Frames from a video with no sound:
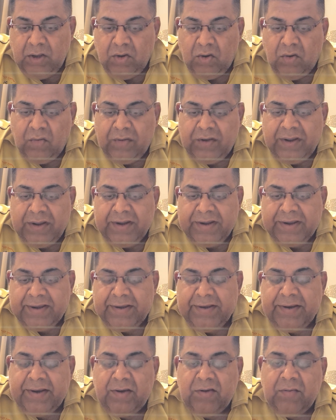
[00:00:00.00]

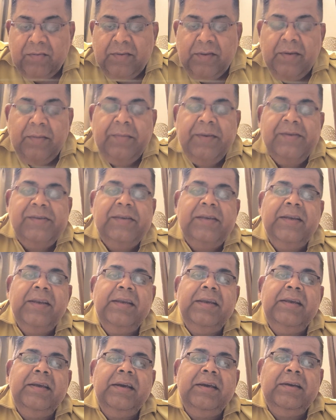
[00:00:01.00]
now
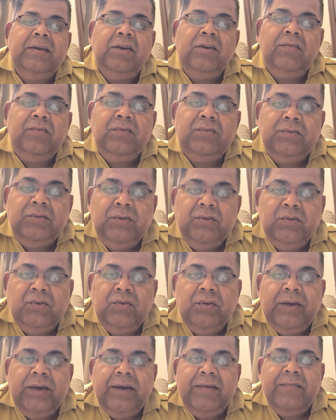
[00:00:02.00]
basically you
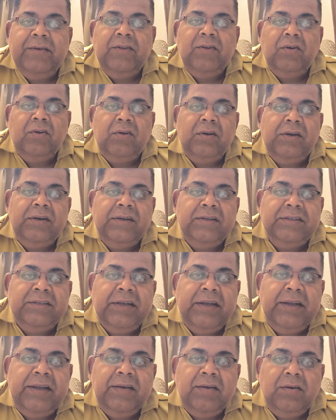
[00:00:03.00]
should have a thorough
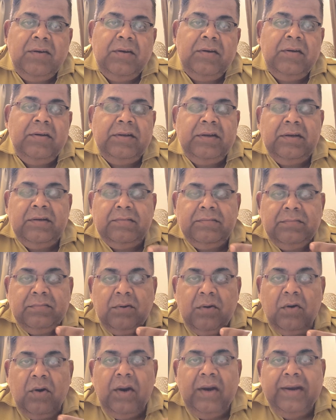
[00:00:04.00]
understanding on the
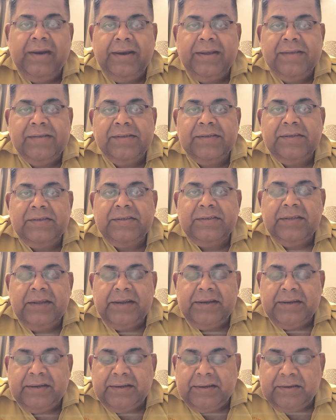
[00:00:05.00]
all cancers,
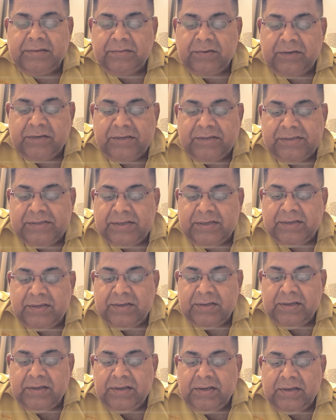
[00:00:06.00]
that what is
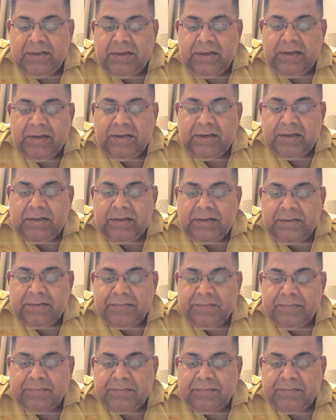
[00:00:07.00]
the uh, uh,